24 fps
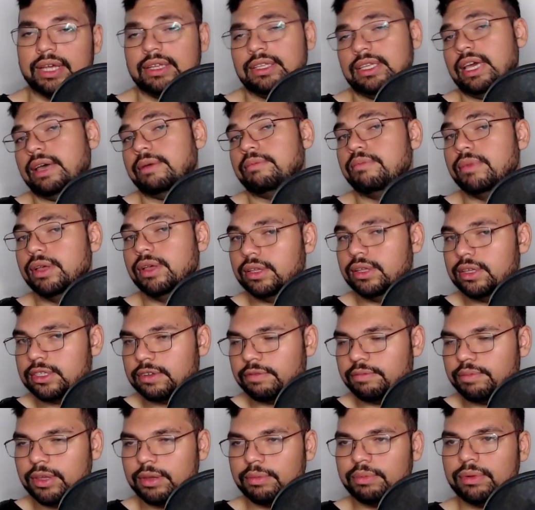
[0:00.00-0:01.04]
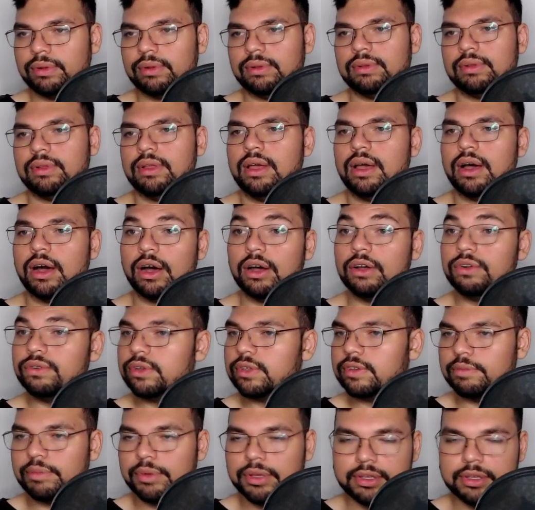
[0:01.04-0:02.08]
Yeah, millions of people, hundreds
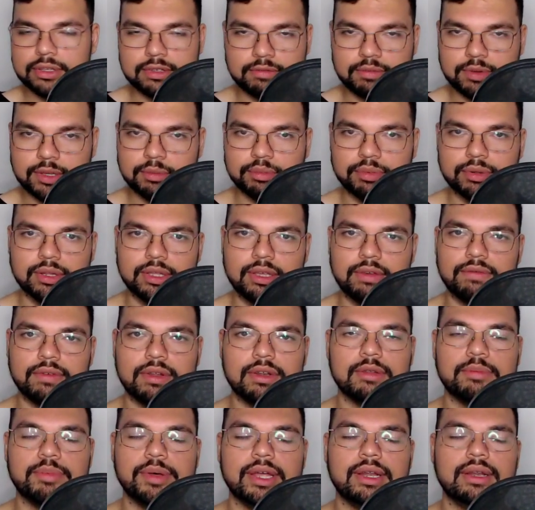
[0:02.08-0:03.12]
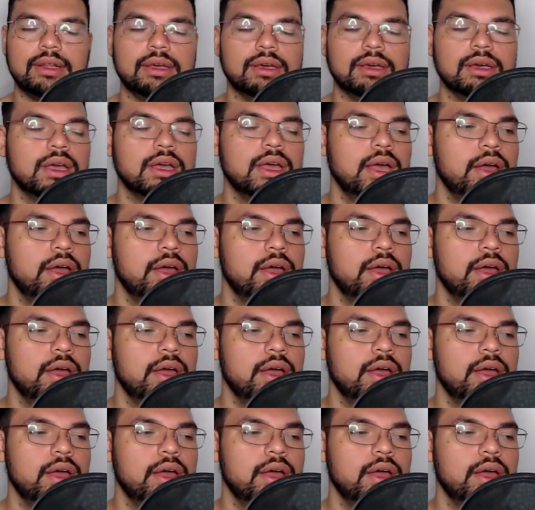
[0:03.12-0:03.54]
of millions of people even, depending,